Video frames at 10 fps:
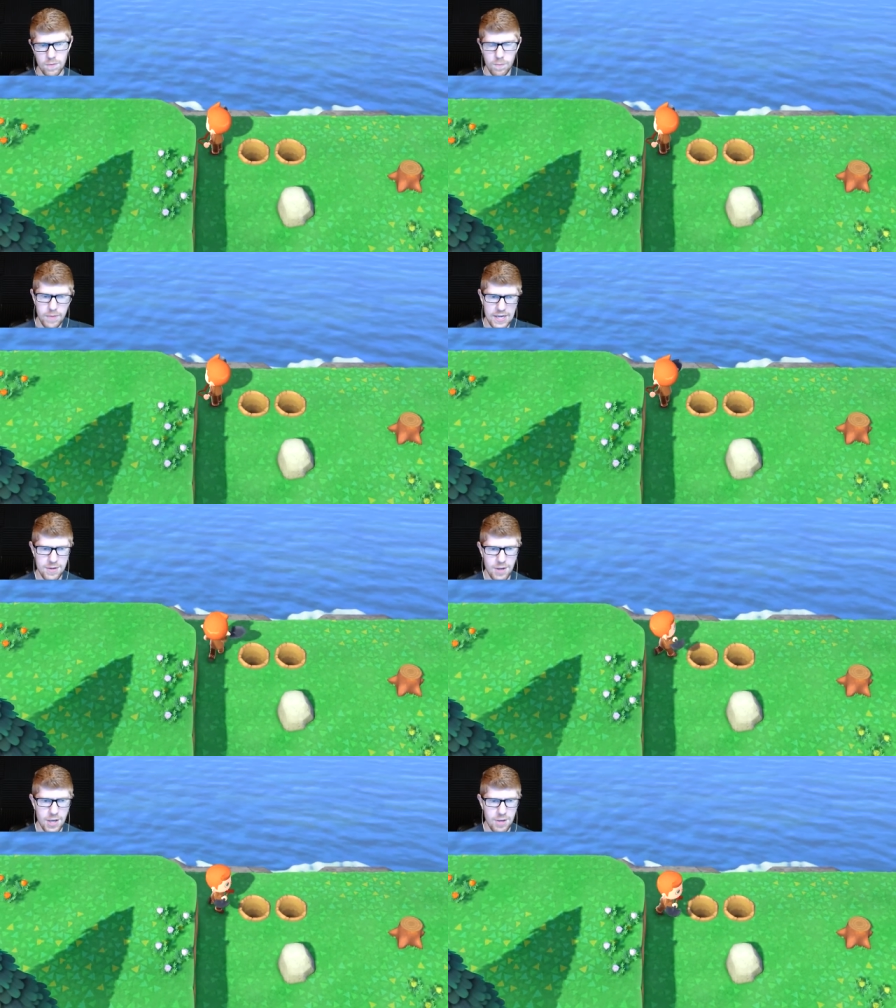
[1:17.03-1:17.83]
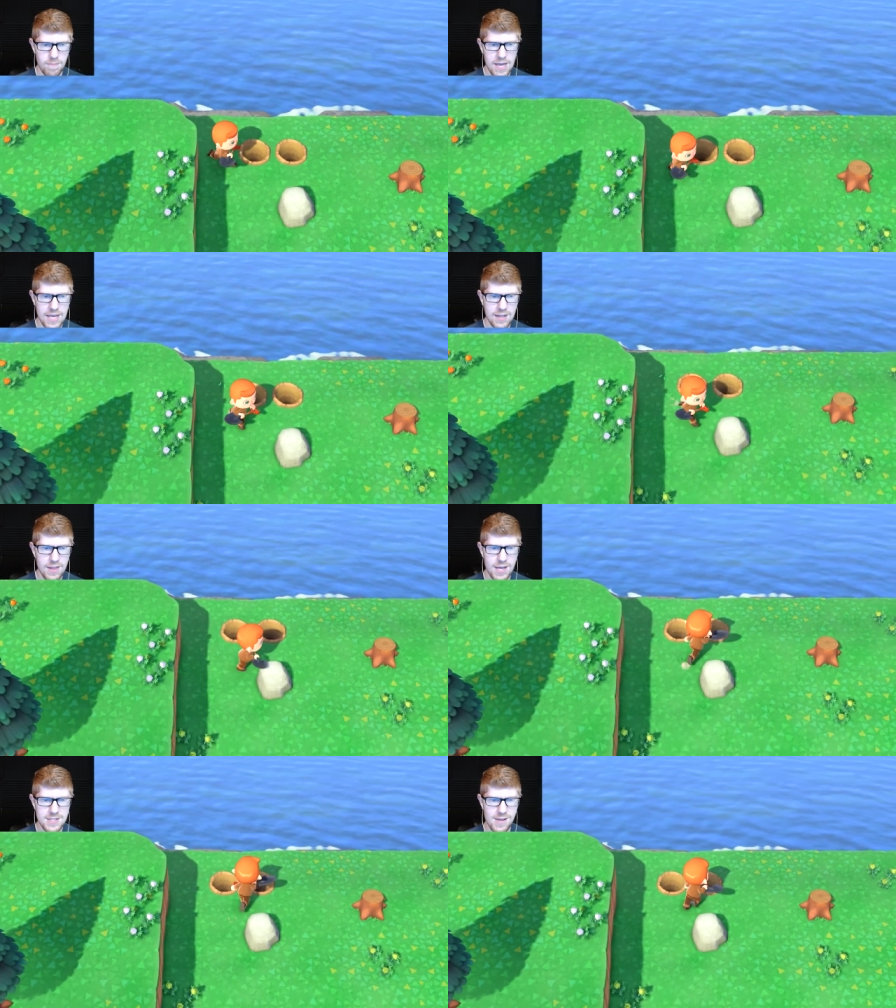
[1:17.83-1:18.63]
by making
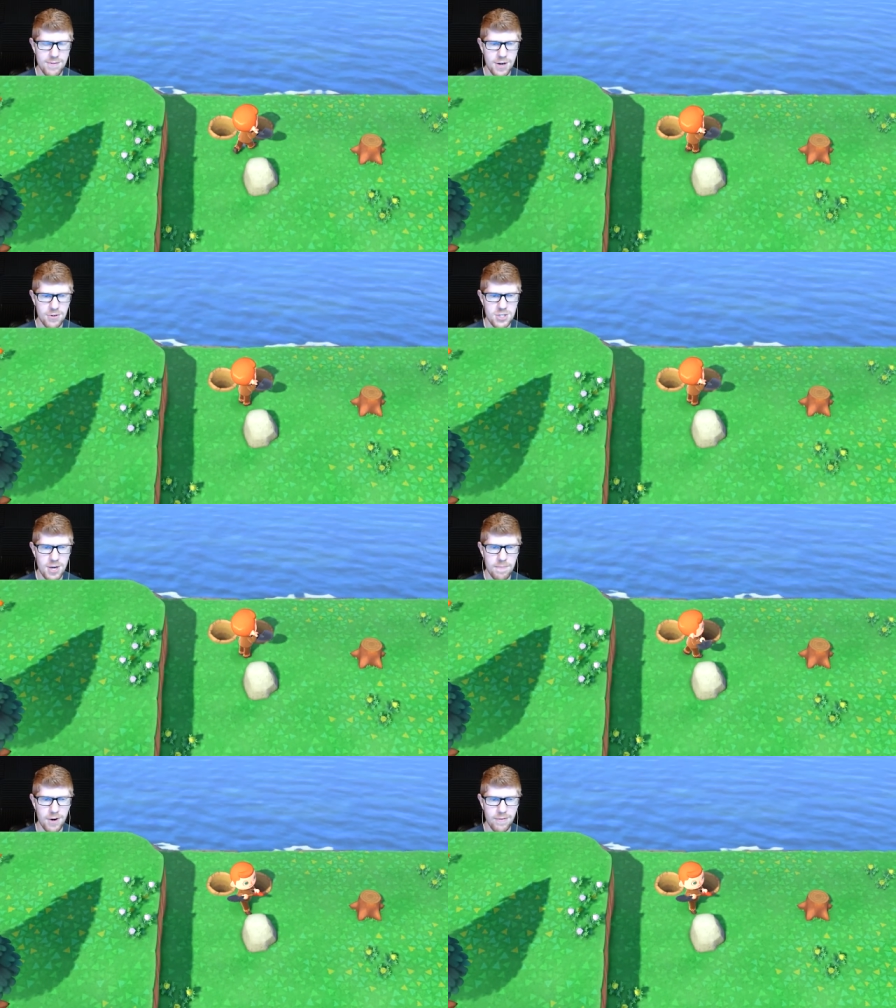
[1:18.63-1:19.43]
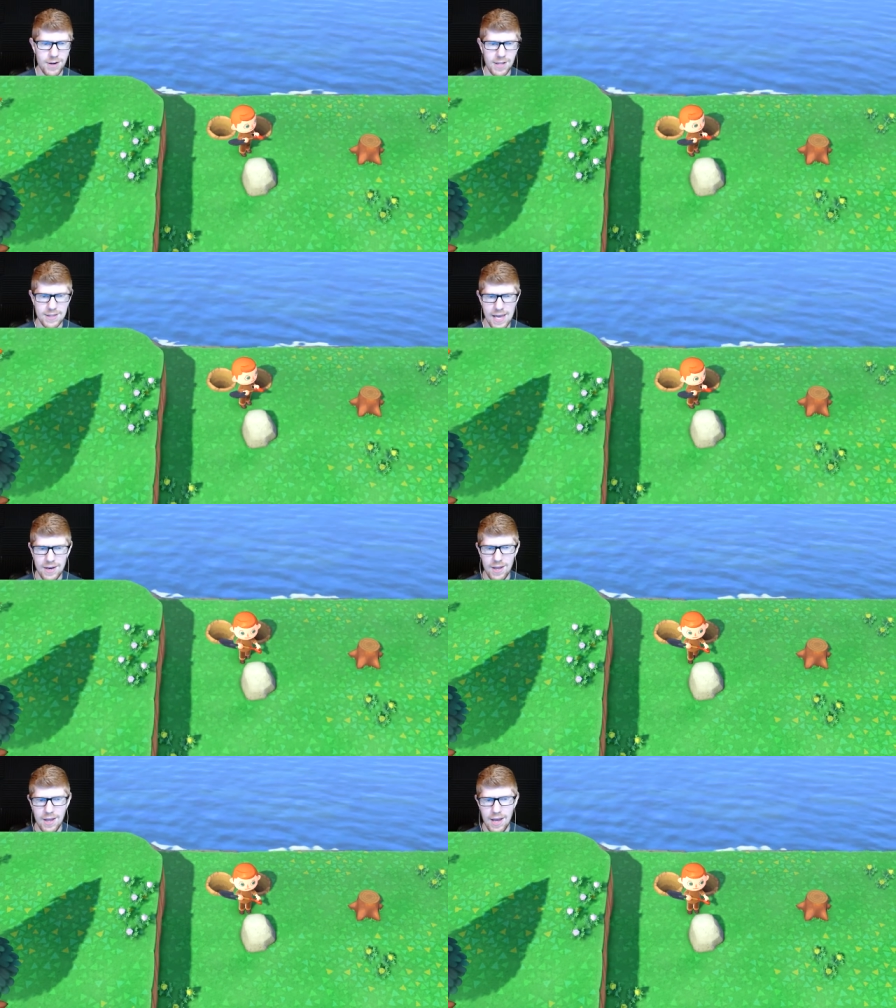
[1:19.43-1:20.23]
this, if you don't jump over it like that,
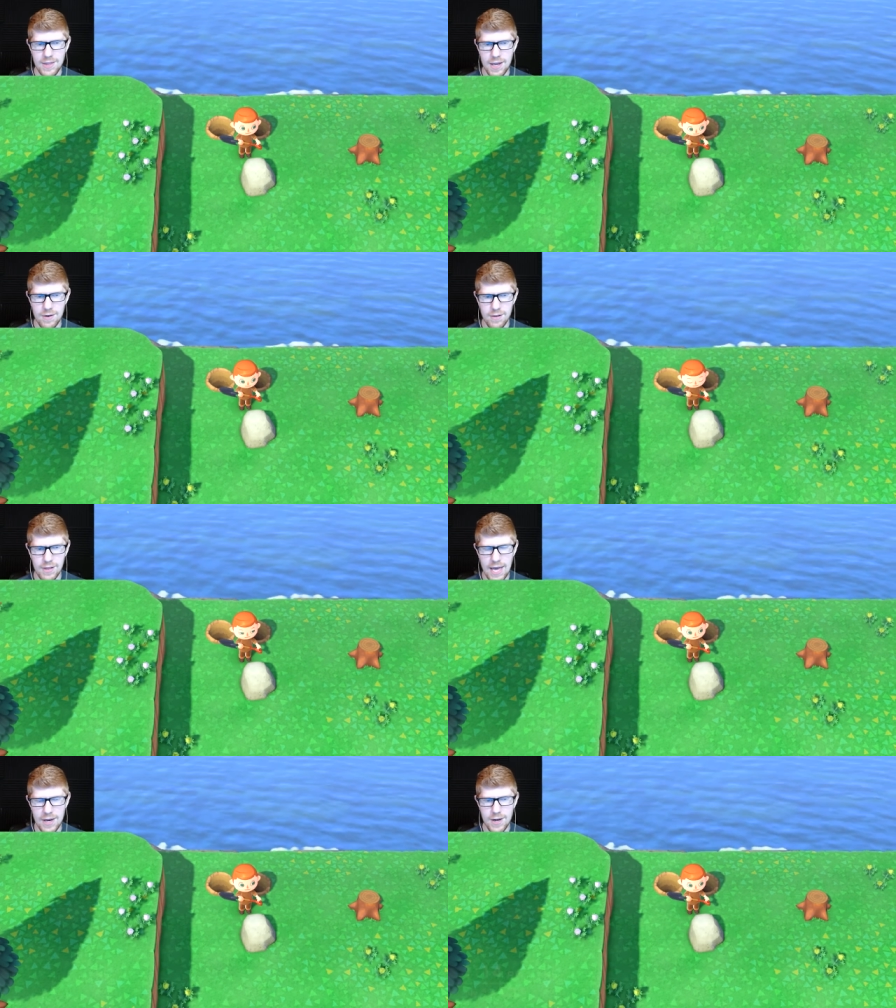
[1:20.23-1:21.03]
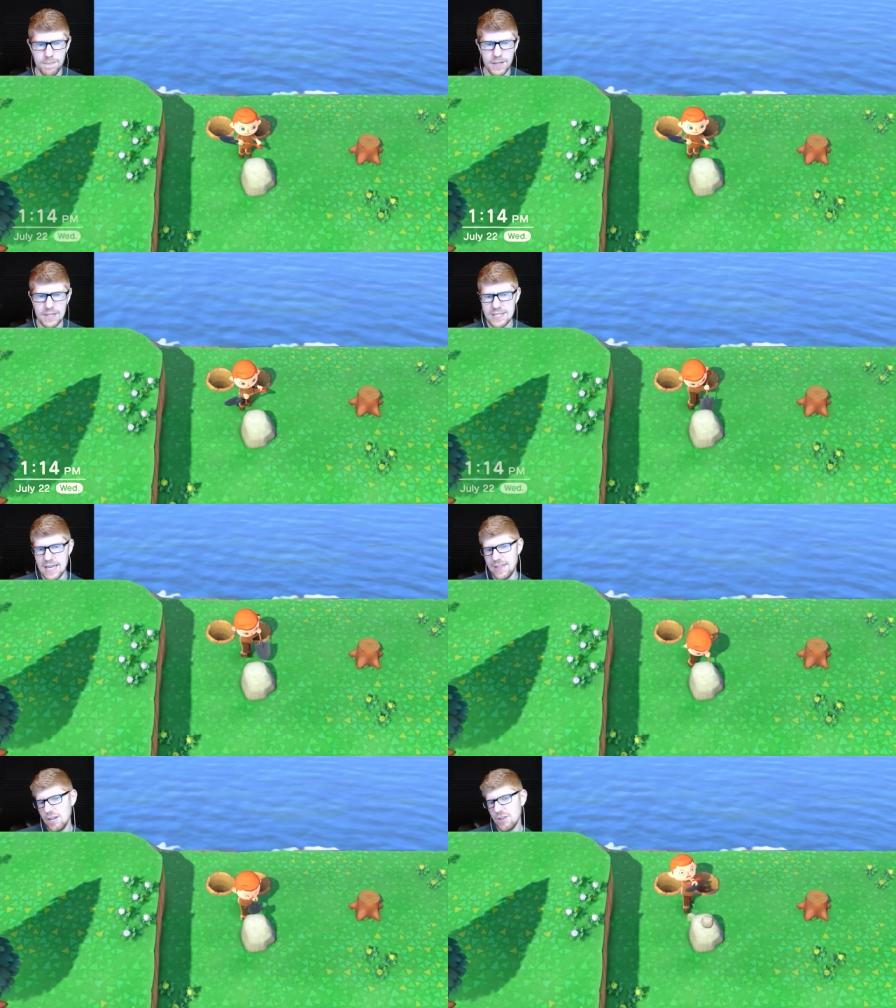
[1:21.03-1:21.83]
and then line it up like this,
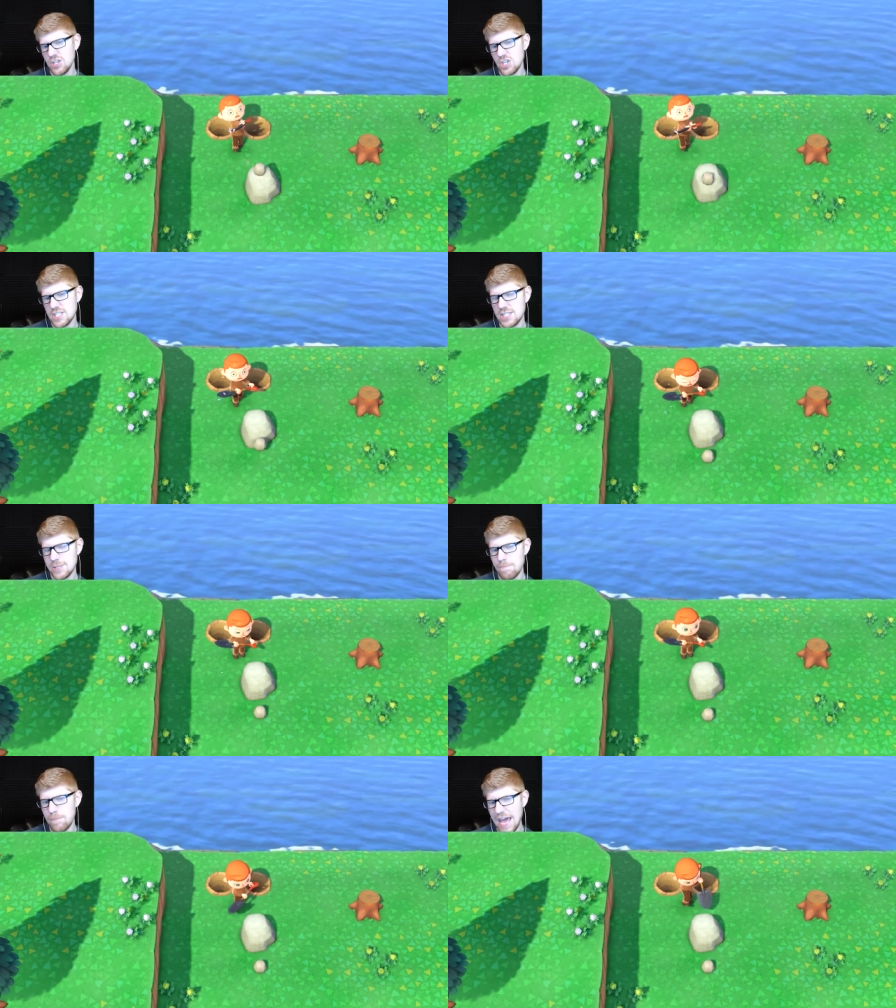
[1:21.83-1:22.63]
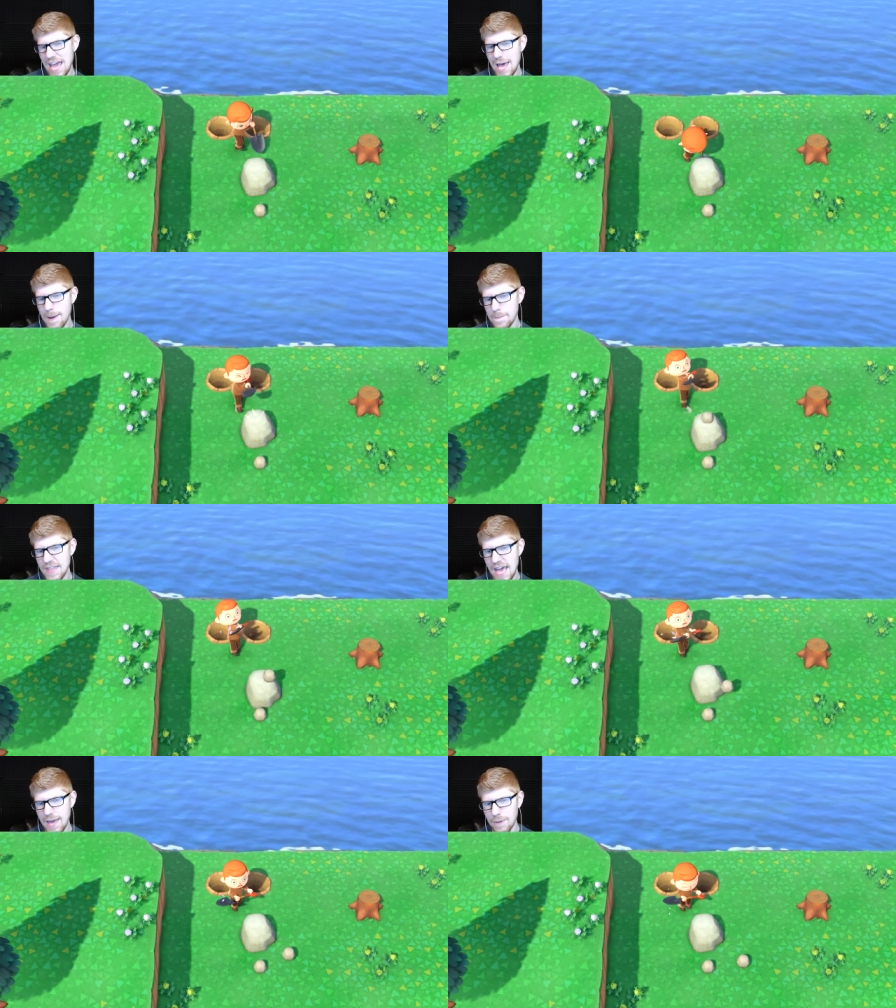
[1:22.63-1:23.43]
and then you can just spam
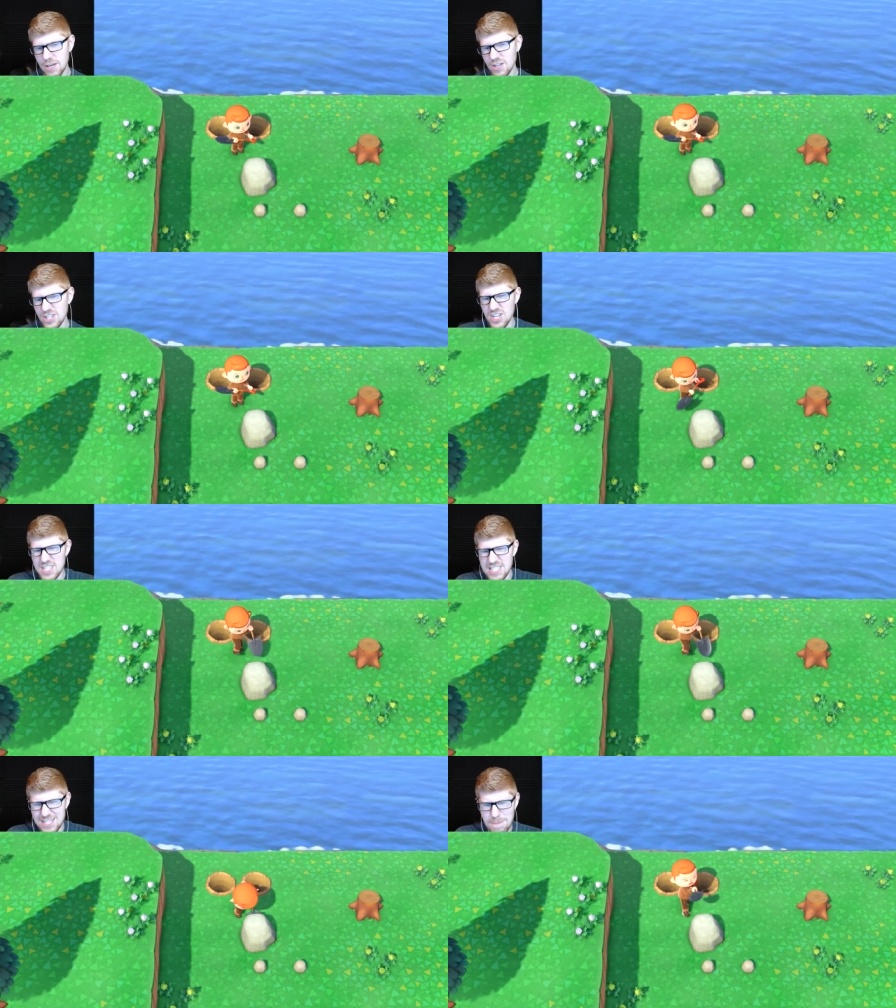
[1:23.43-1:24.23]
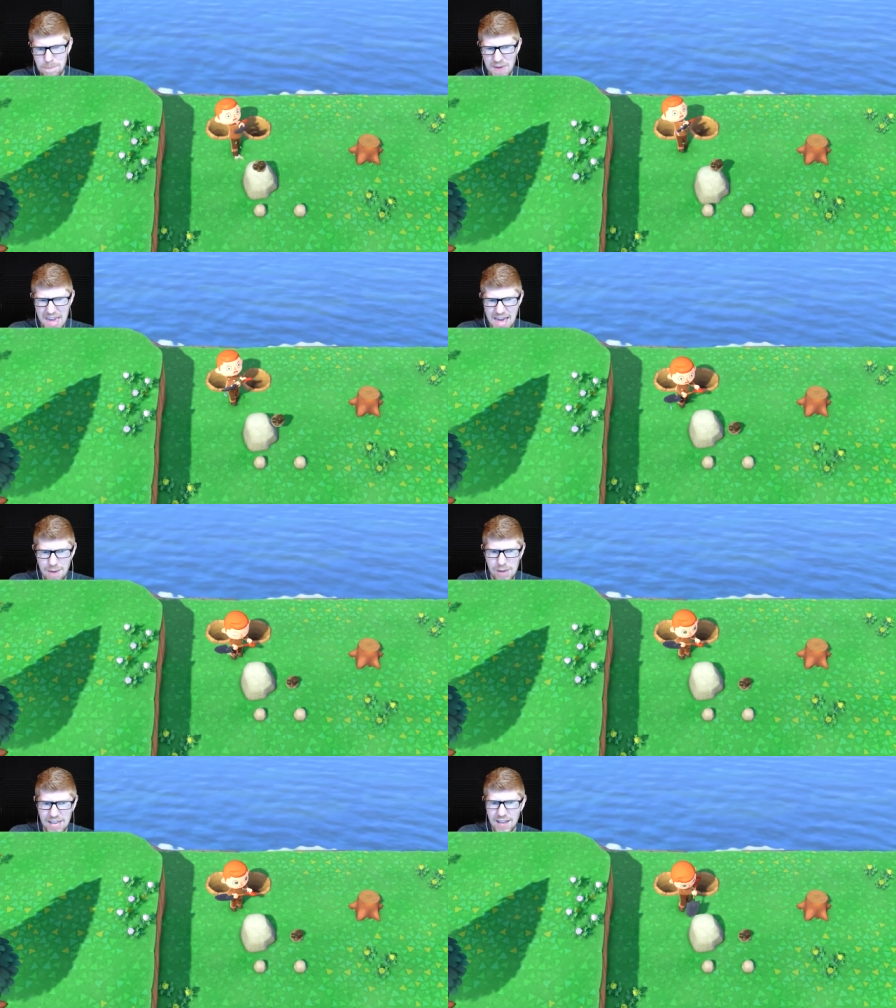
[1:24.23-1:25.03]
the A button. You can just
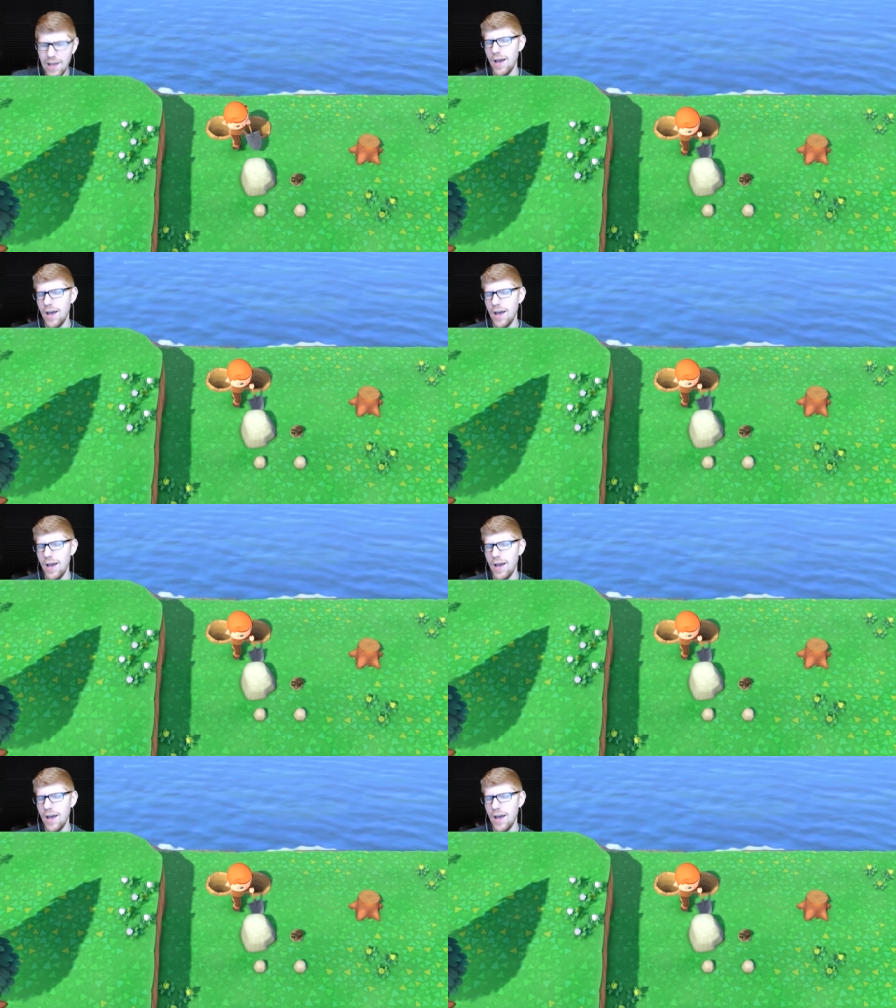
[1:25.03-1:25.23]
spam it.